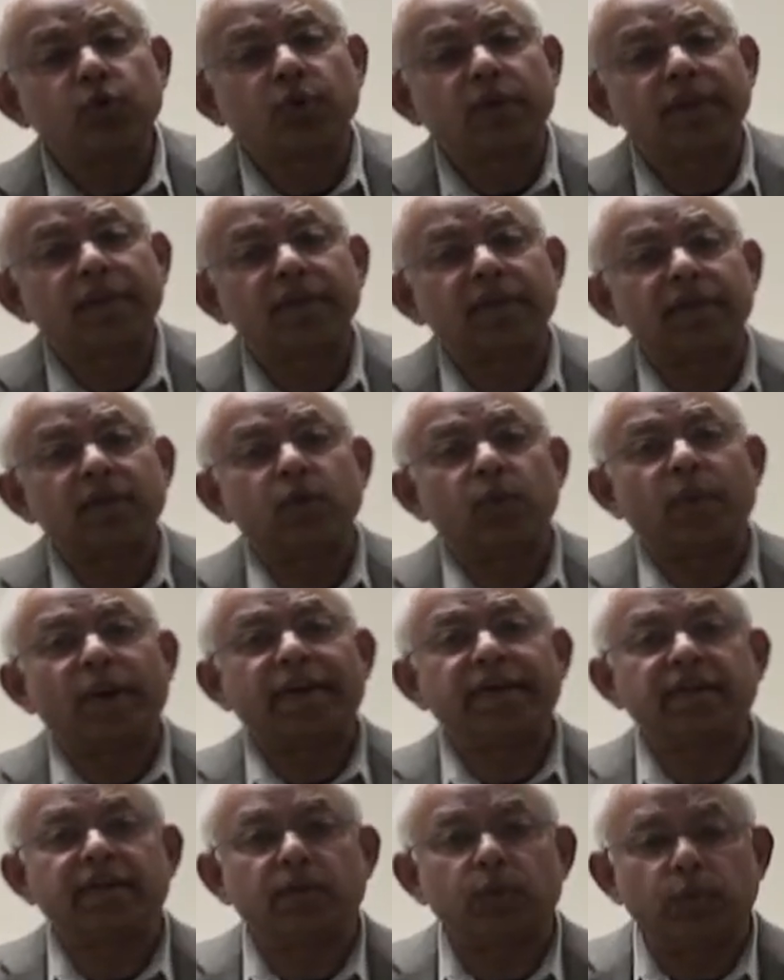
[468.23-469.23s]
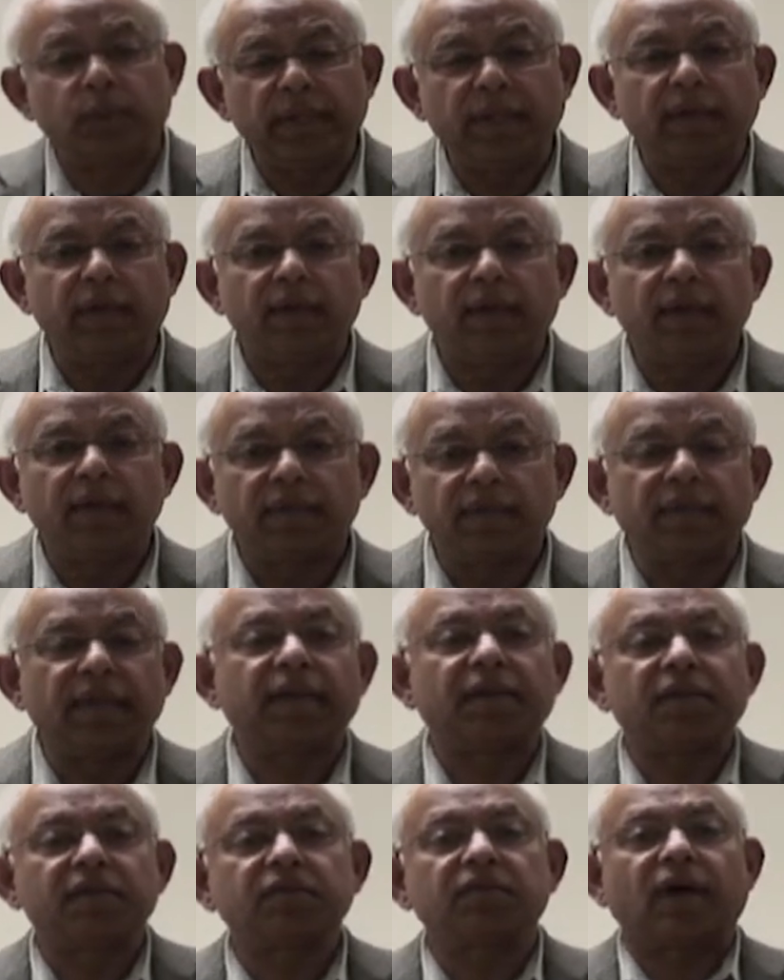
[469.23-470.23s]
you reinvent the wheel?
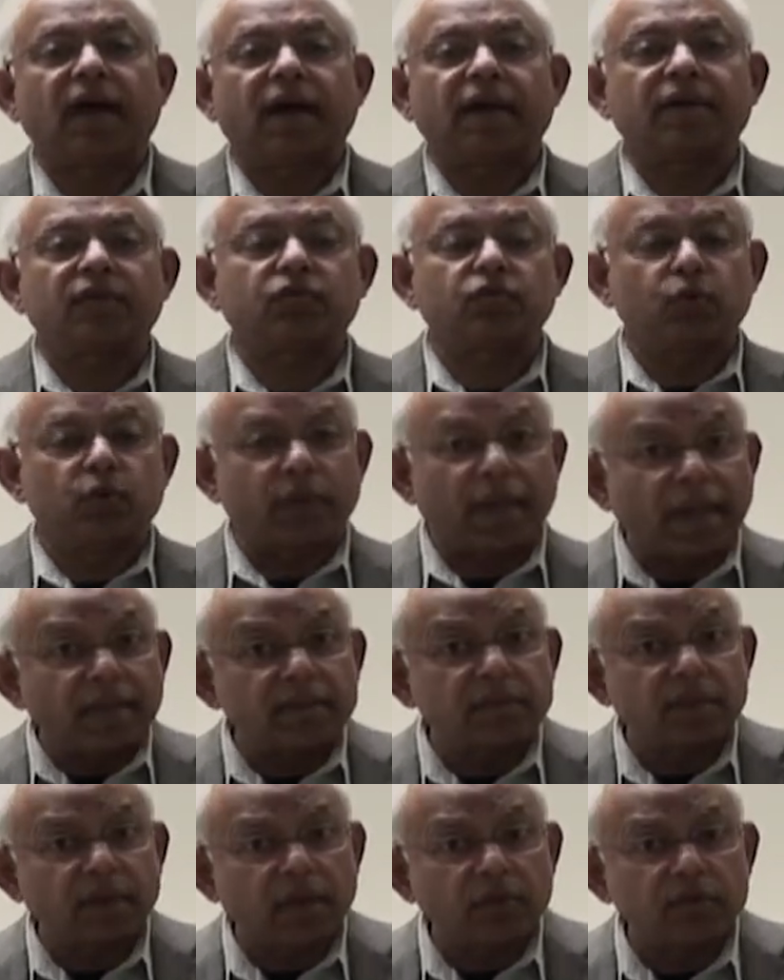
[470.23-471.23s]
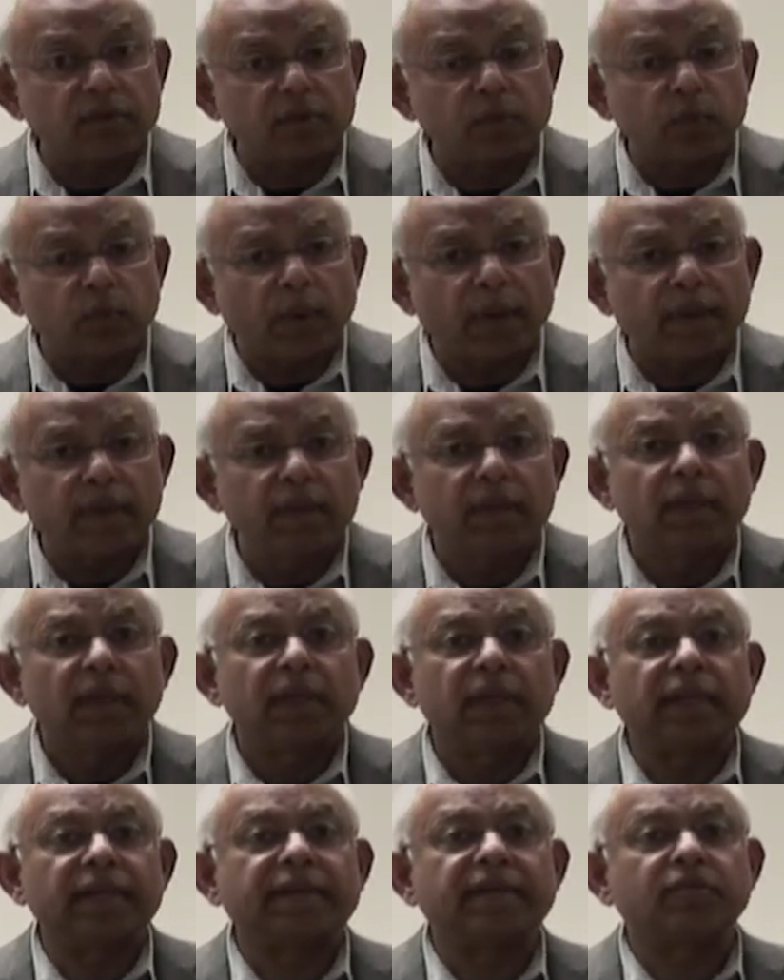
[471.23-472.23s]
There is ISO 9001.
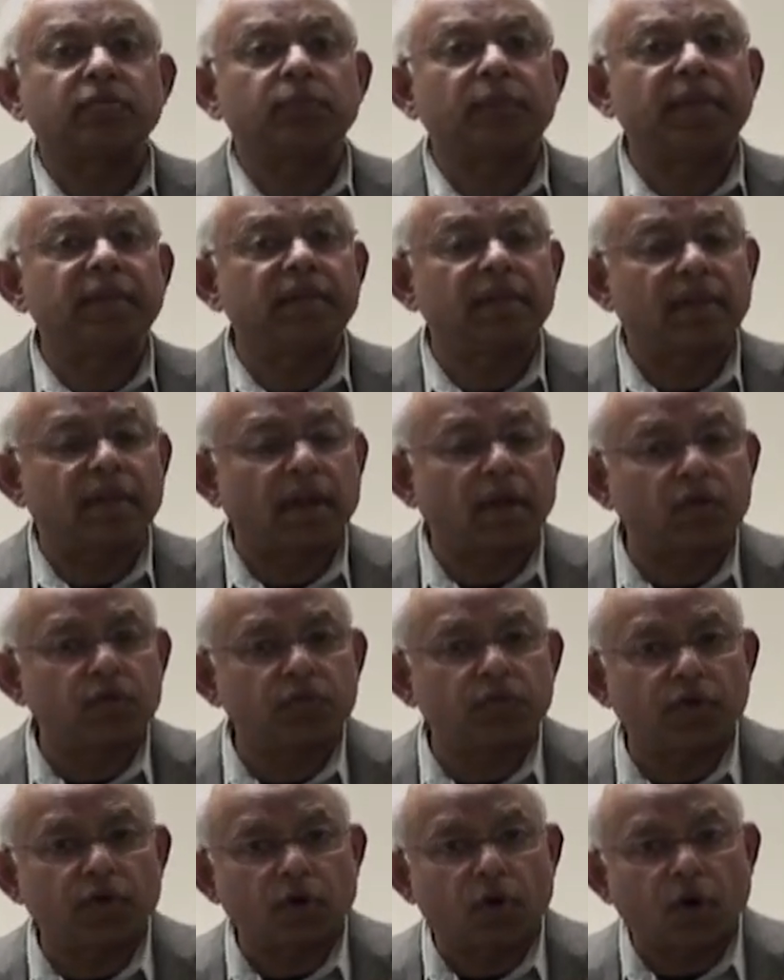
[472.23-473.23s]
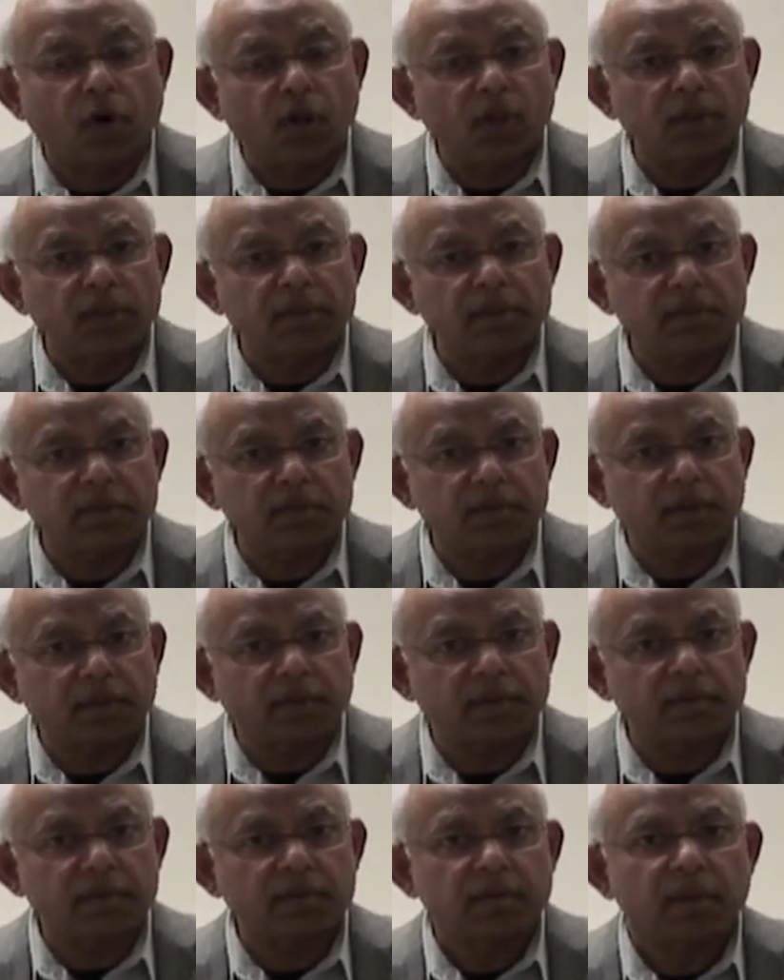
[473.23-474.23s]
It has been around for all these
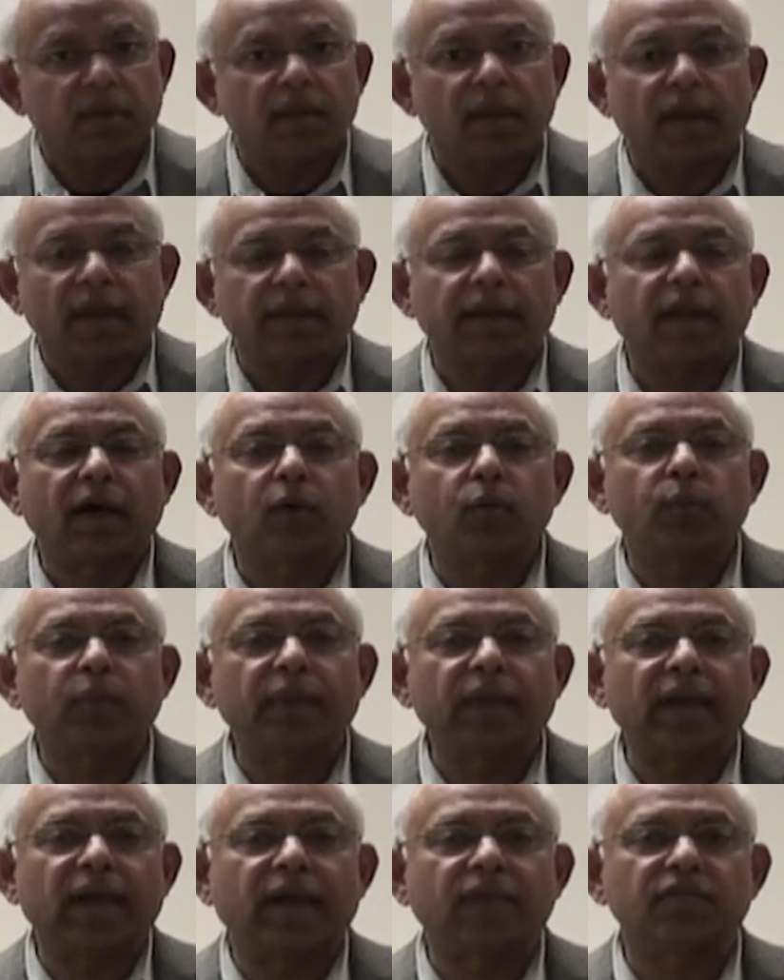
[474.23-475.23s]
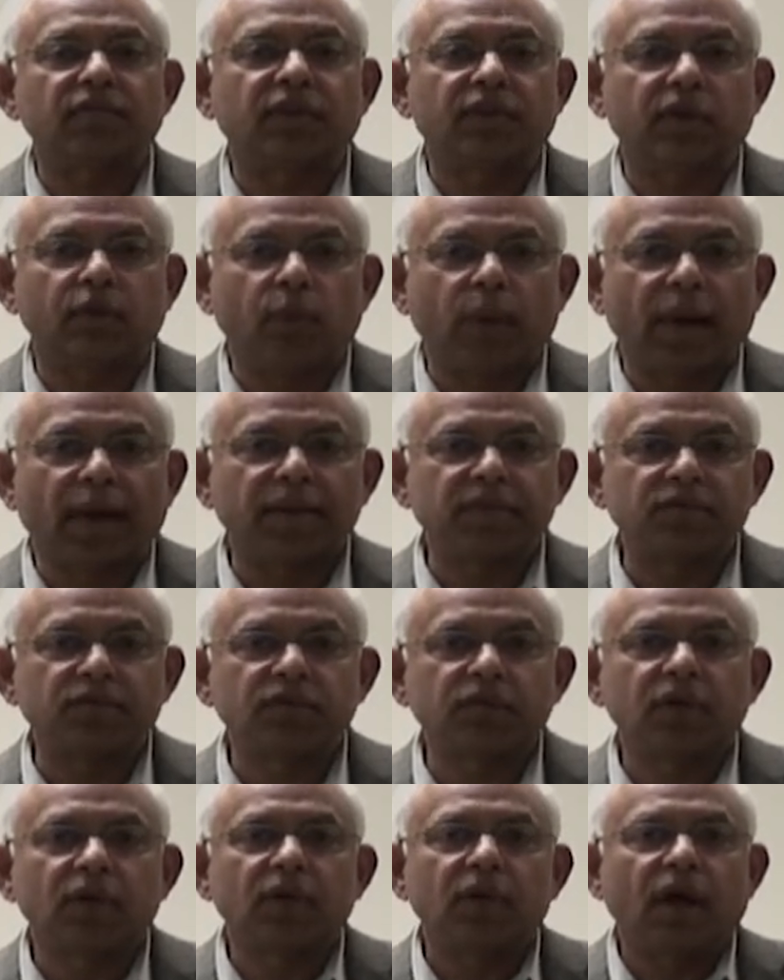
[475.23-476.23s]
years. And now we have the
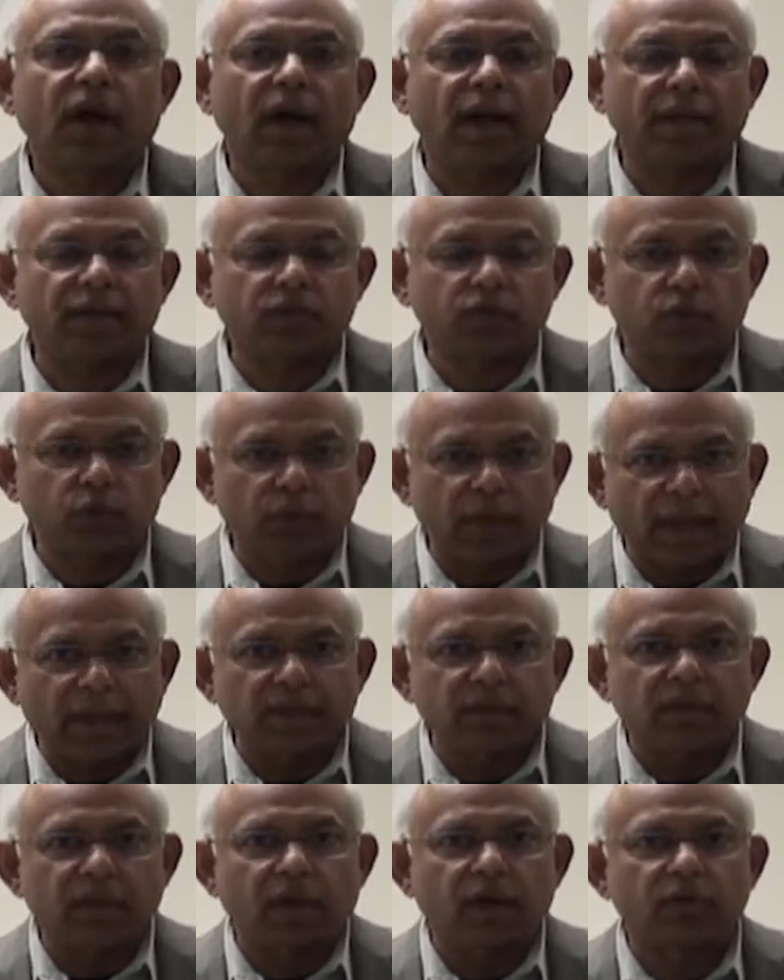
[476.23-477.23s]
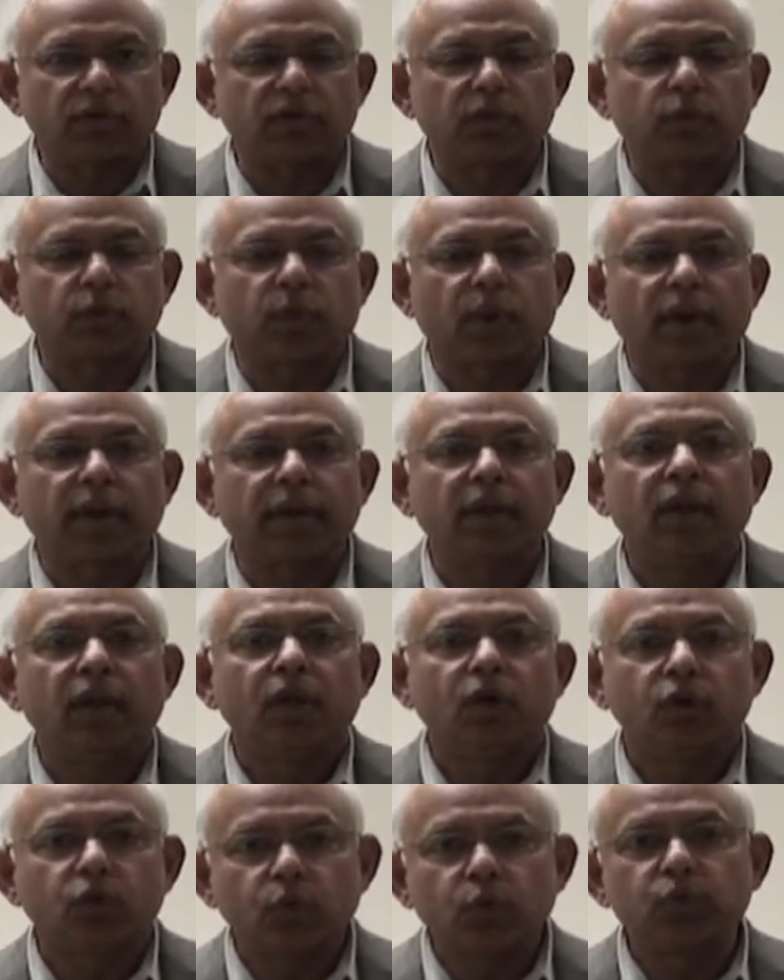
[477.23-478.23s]
revised ISO
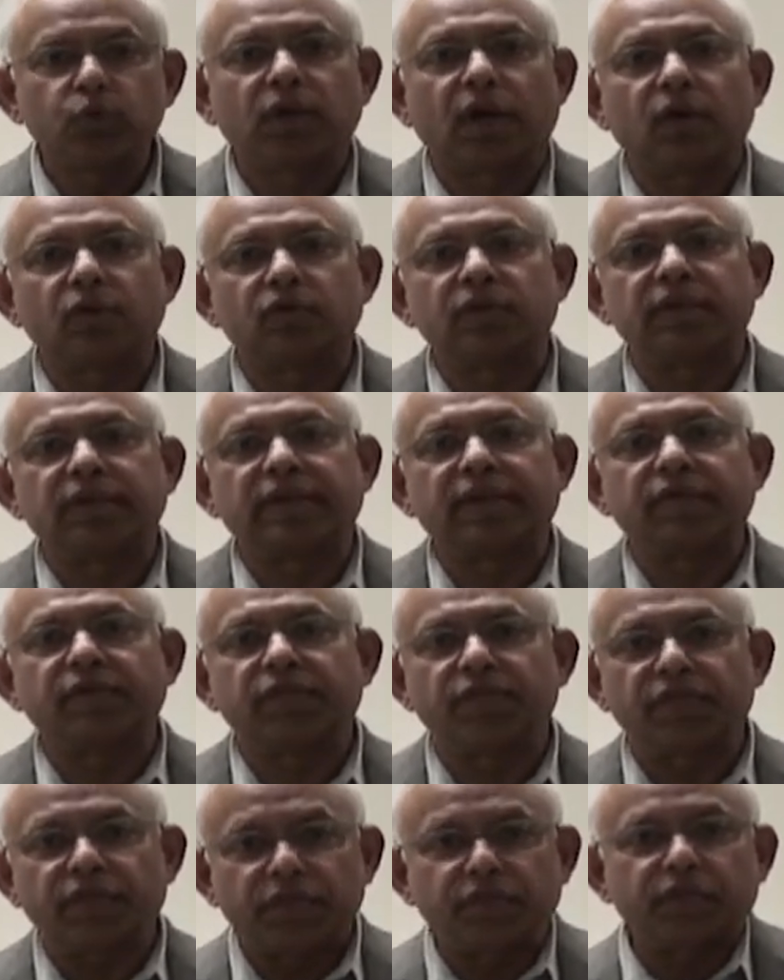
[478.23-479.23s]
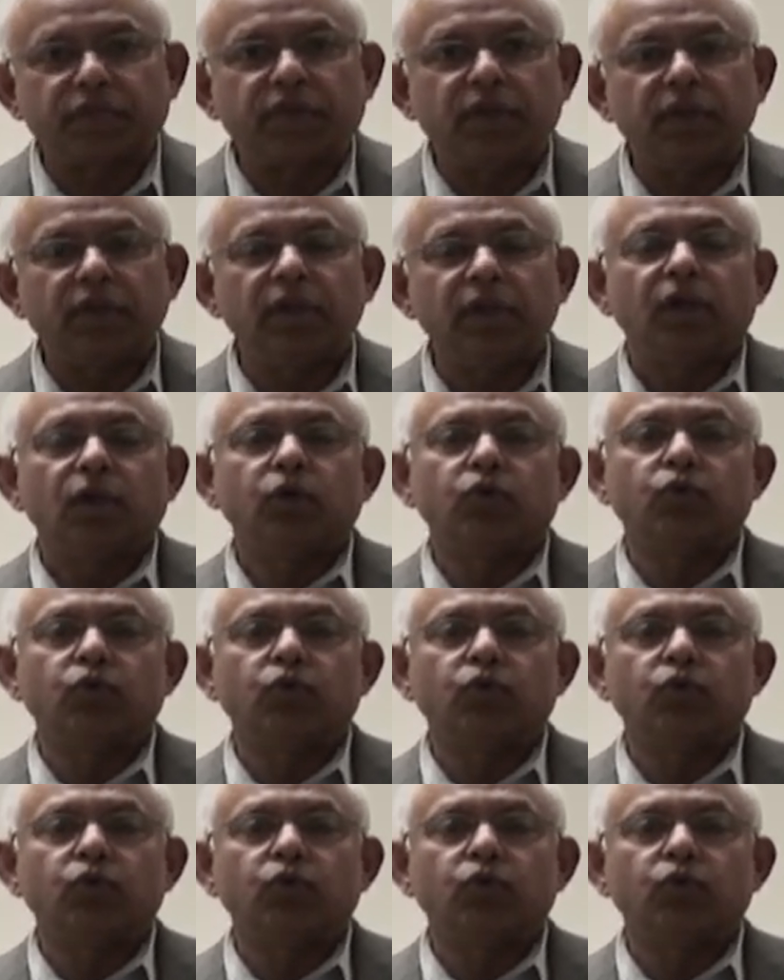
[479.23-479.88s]
9001-2015